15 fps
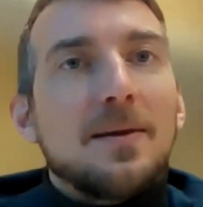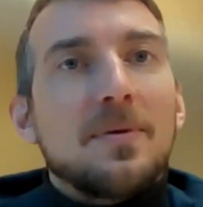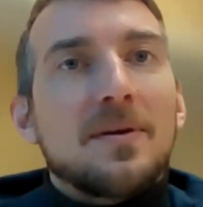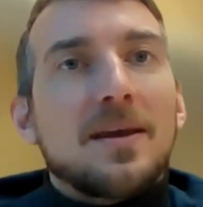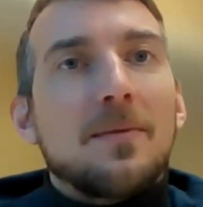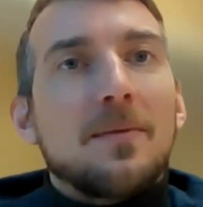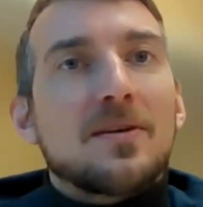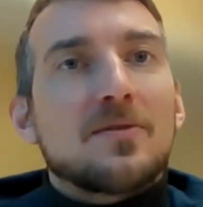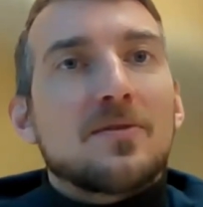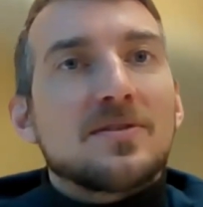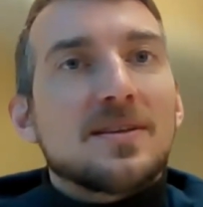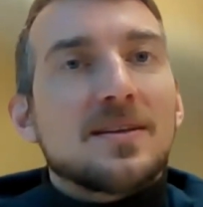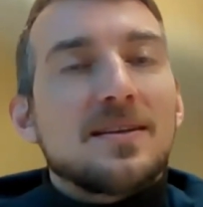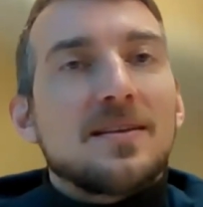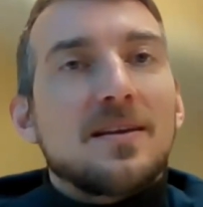it became
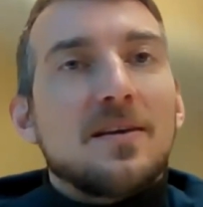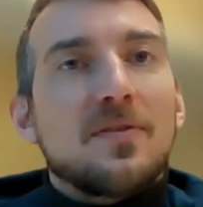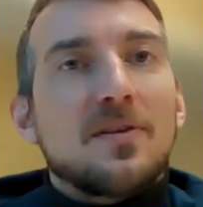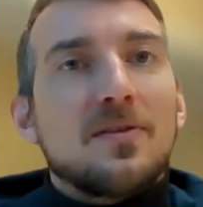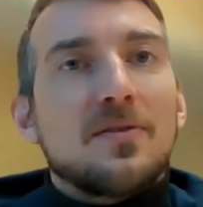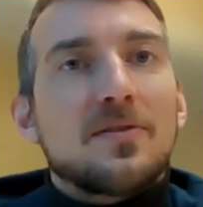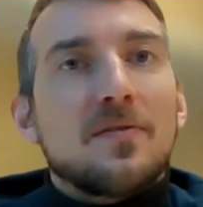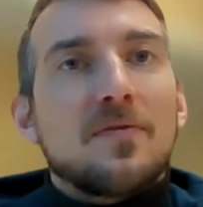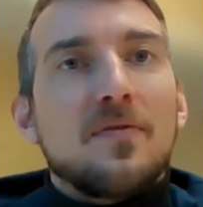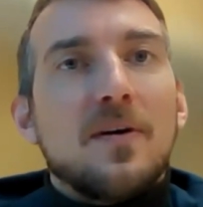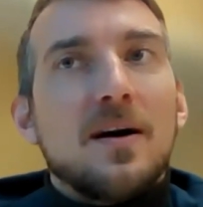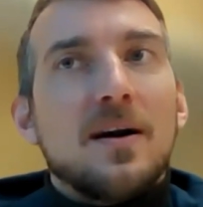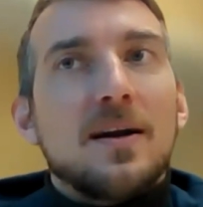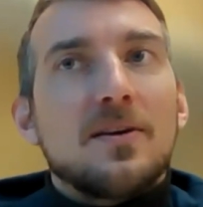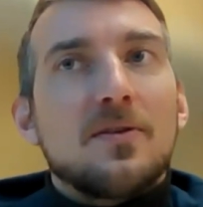increasingly difficult to
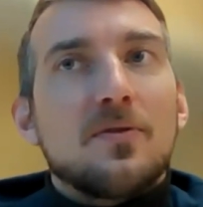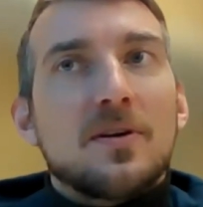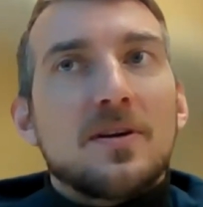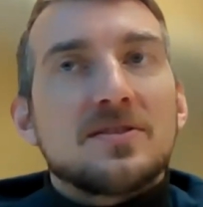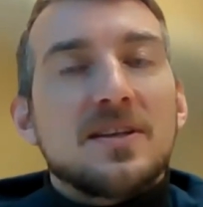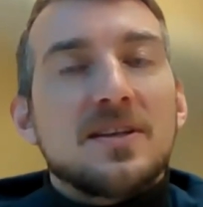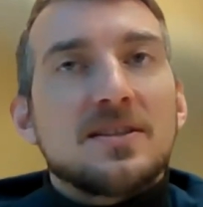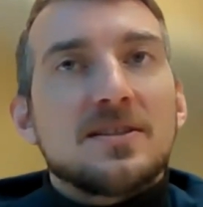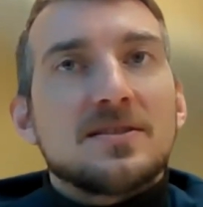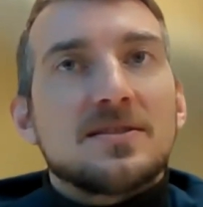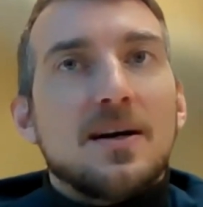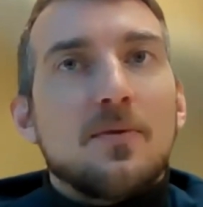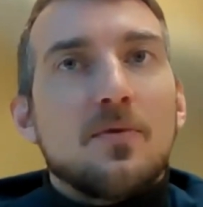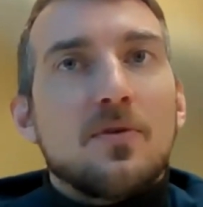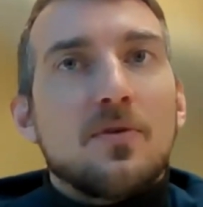find organizations
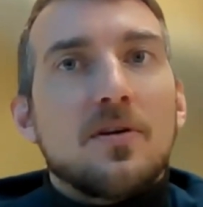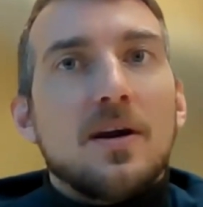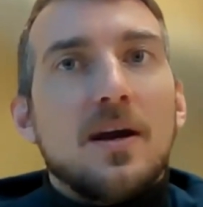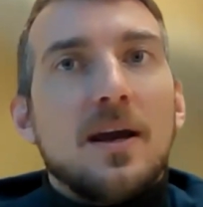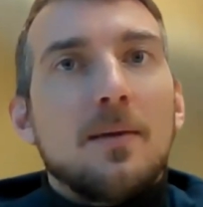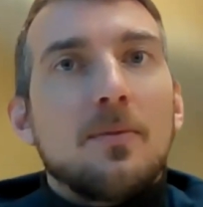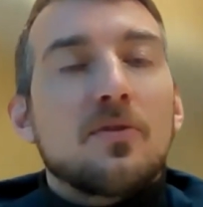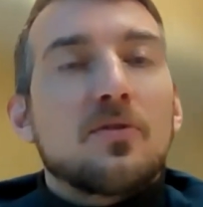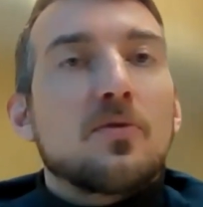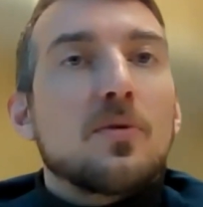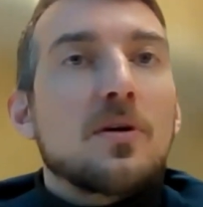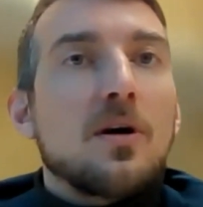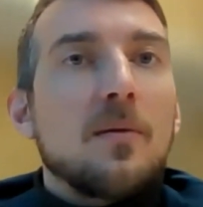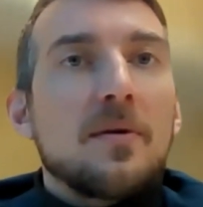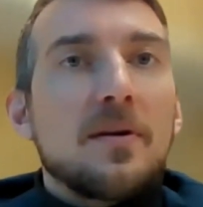that were able to
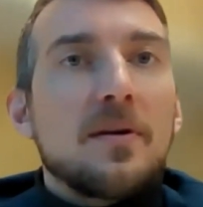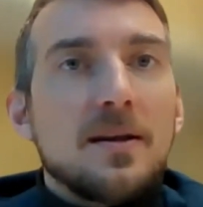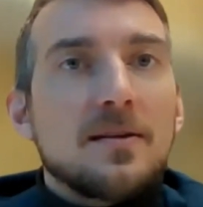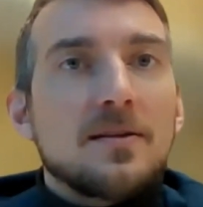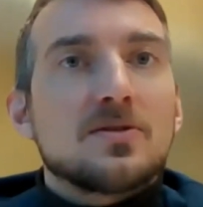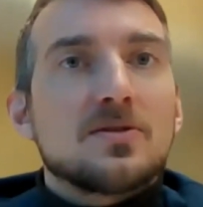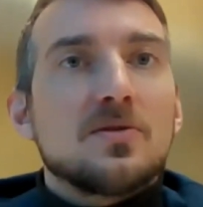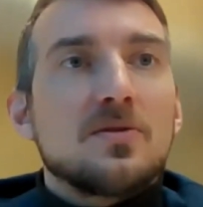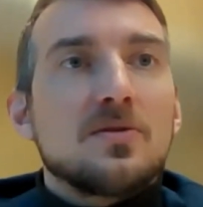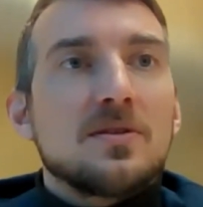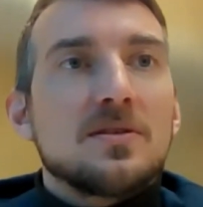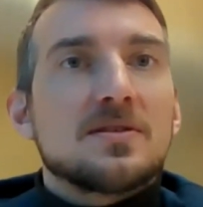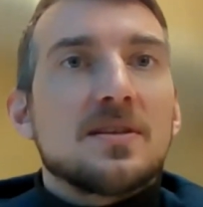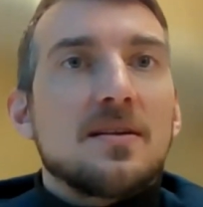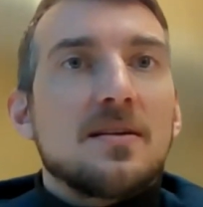accommodate the
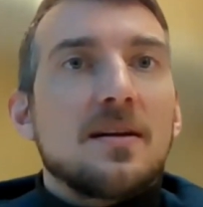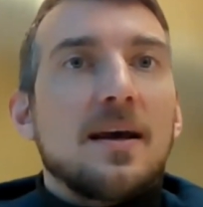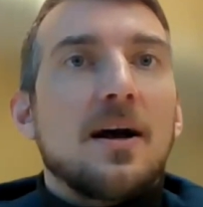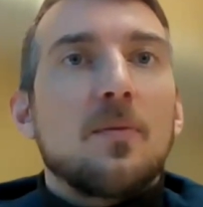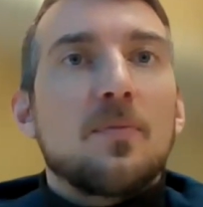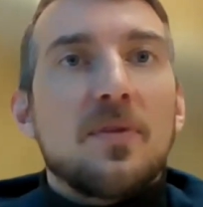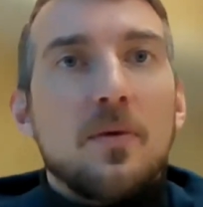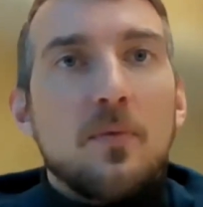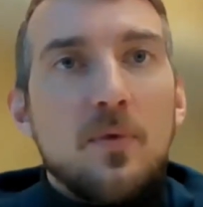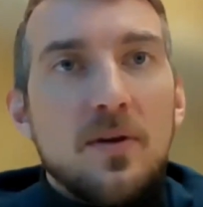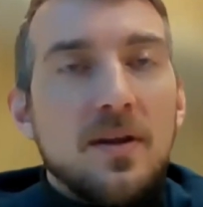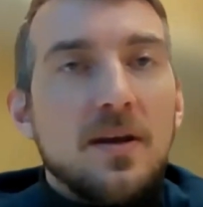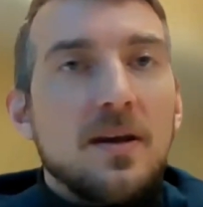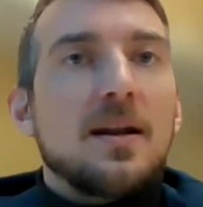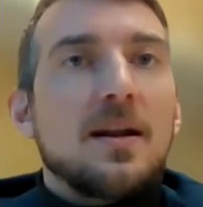students and help them with
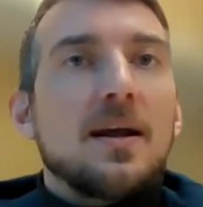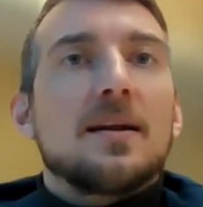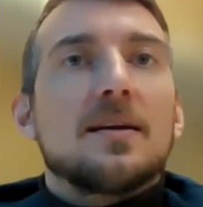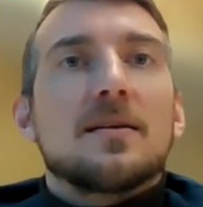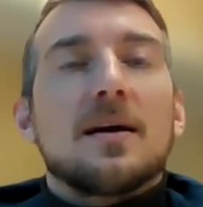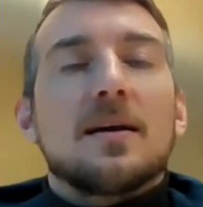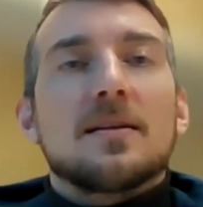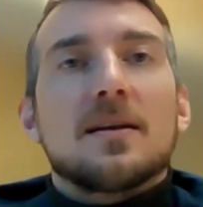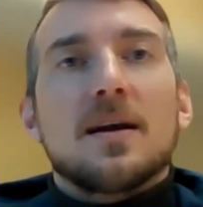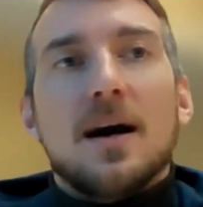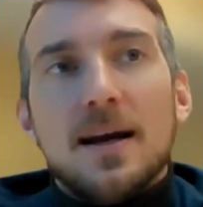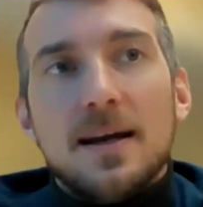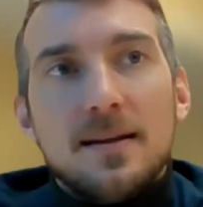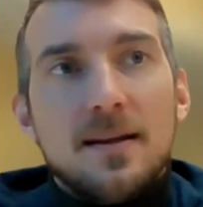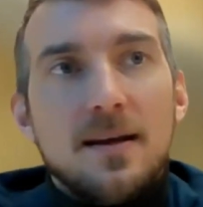it and
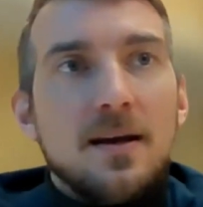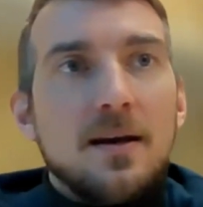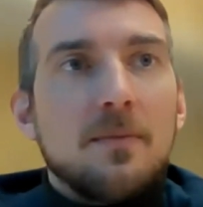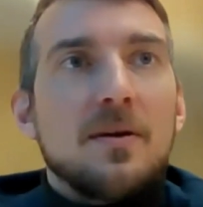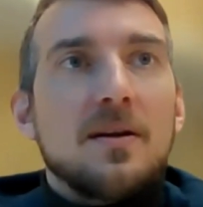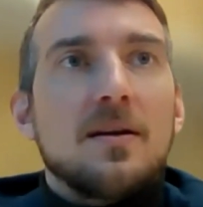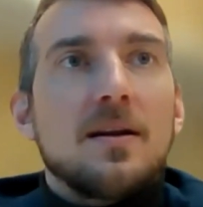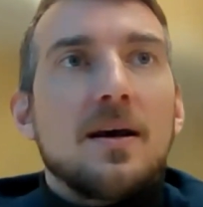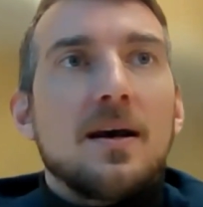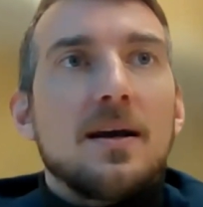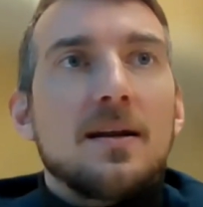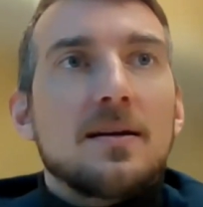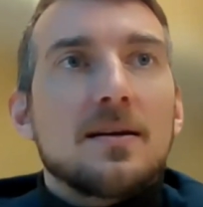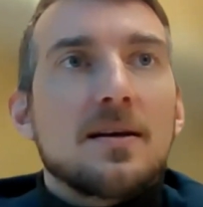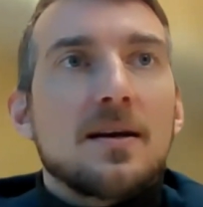guide them
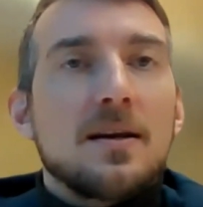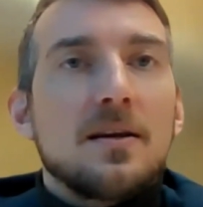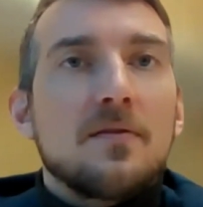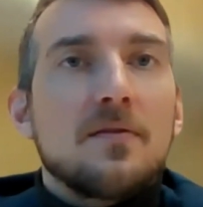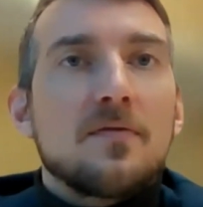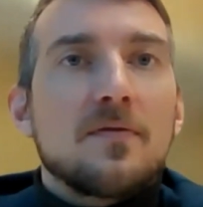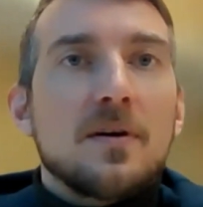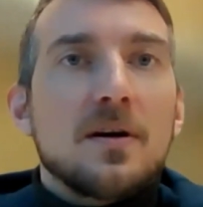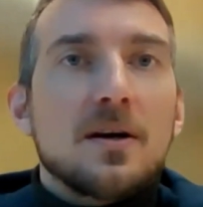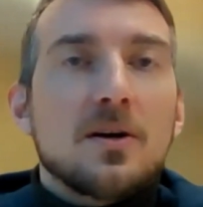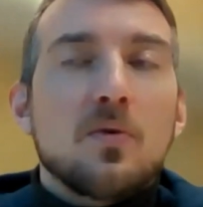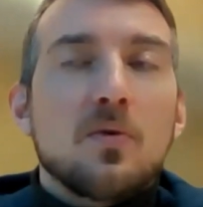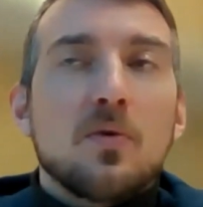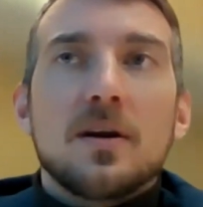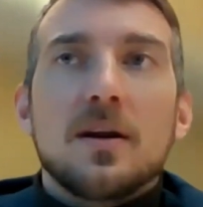and kind of
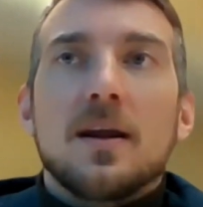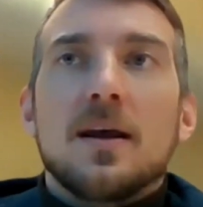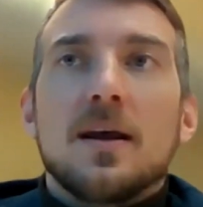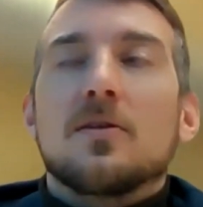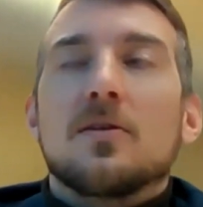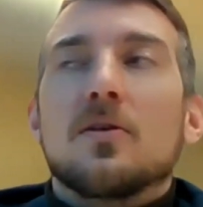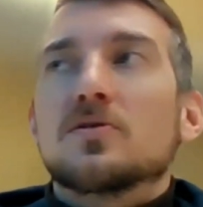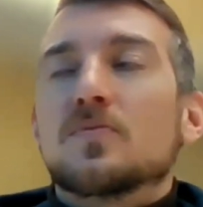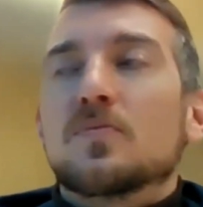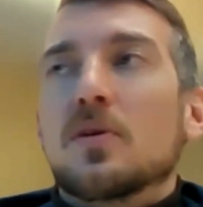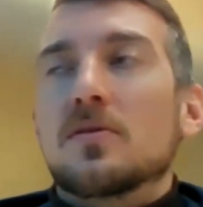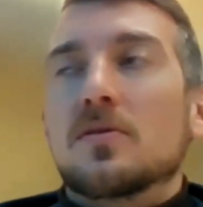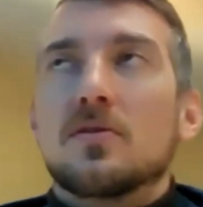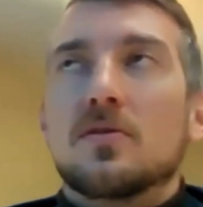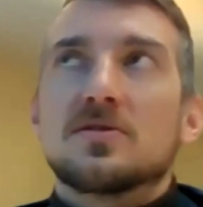coordinate
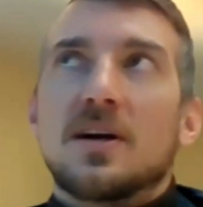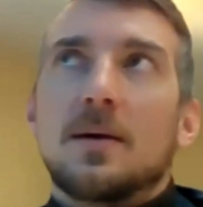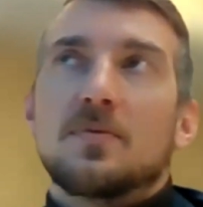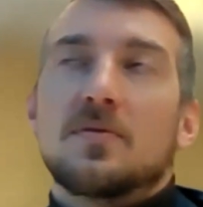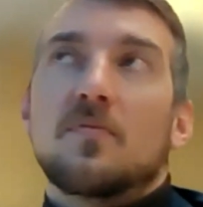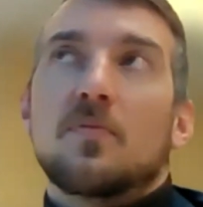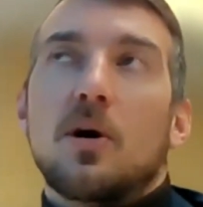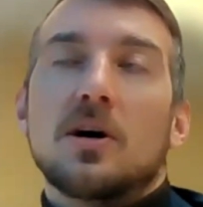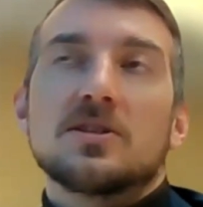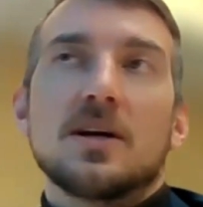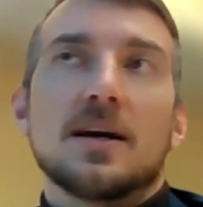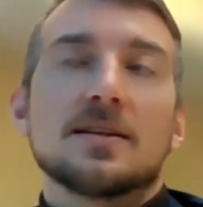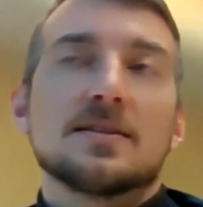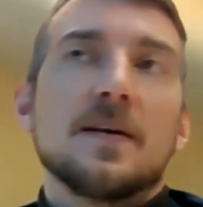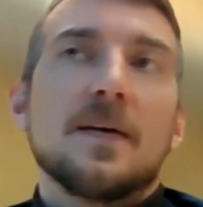those types of
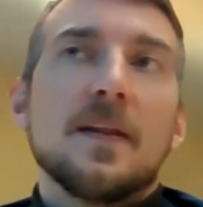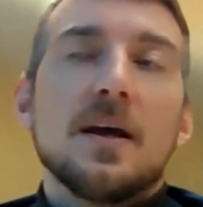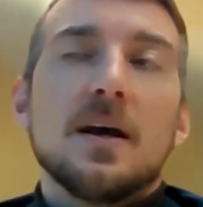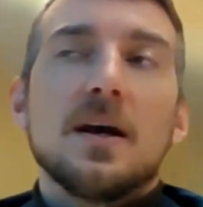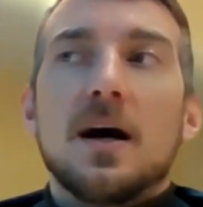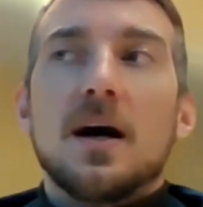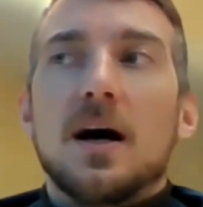projects.